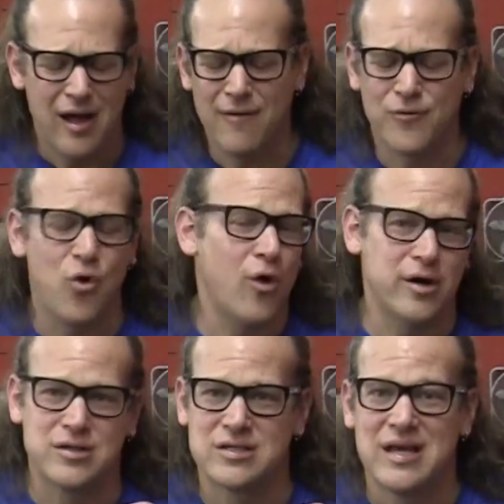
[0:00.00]
of
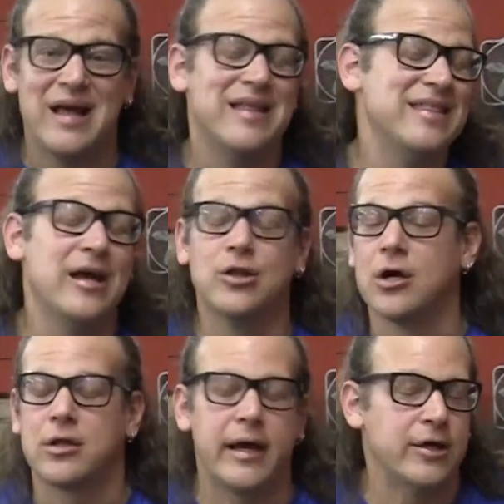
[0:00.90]
course, they
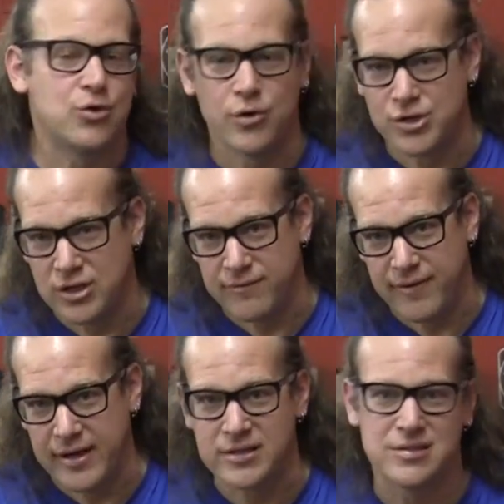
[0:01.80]
look like a torture
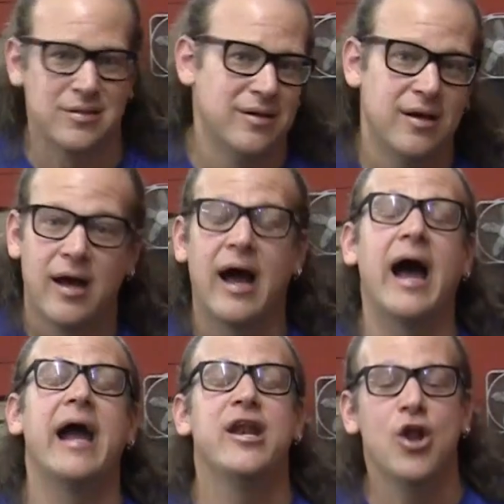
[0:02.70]
device.
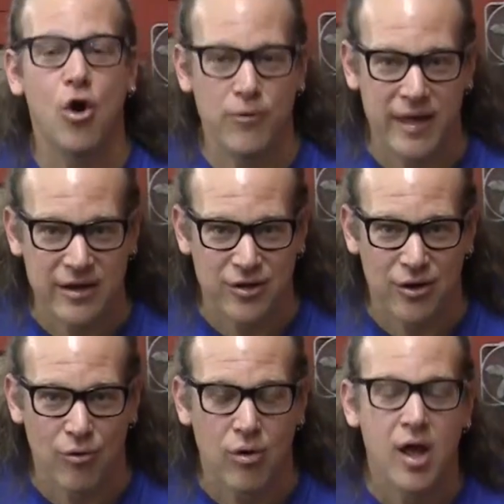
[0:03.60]
I know they
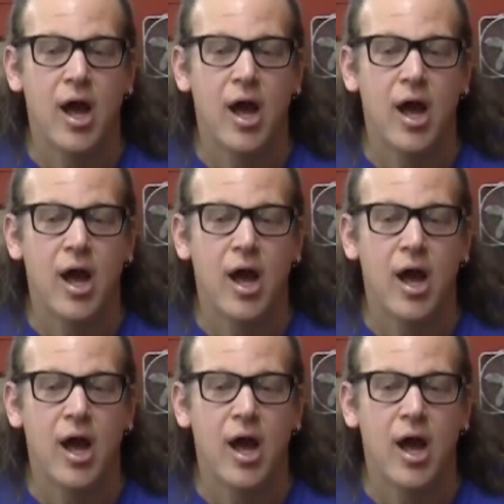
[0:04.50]
do.